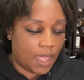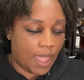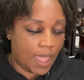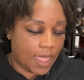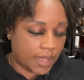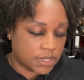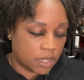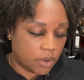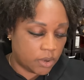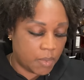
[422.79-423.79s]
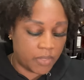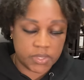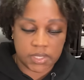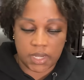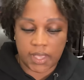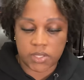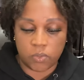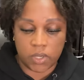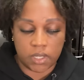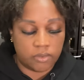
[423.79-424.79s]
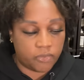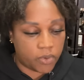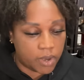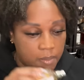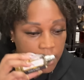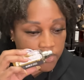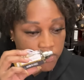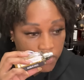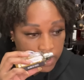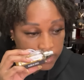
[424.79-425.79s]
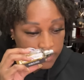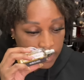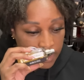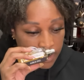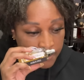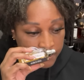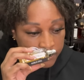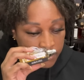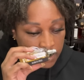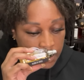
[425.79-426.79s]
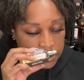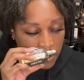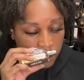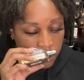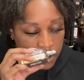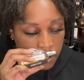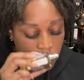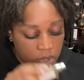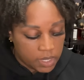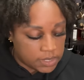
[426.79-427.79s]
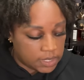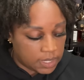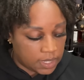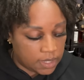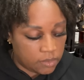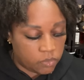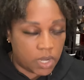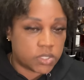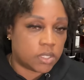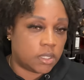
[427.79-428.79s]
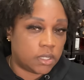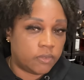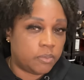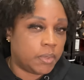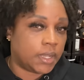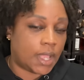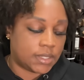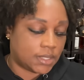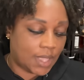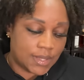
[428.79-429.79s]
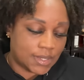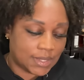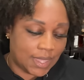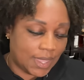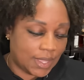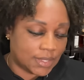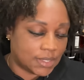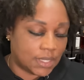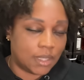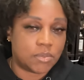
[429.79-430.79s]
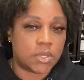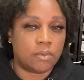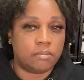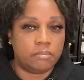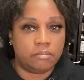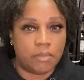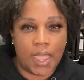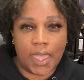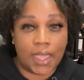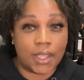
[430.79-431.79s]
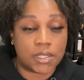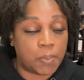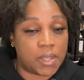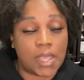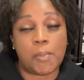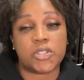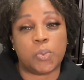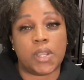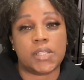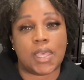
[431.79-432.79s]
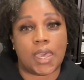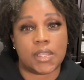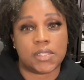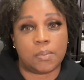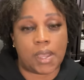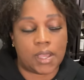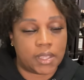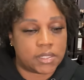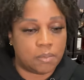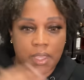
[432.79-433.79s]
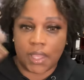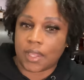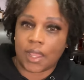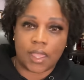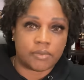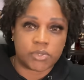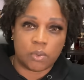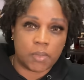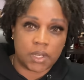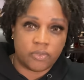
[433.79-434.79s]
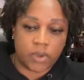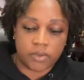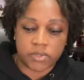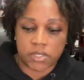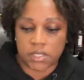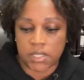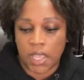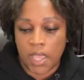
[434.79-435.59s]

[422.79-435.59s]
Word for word: I actually heard about this next one from a friend because I really wanted to get Roja Dove, but I just, I just can't seem to add, spend that much money to add it to my collection, being that I have so many fragrances.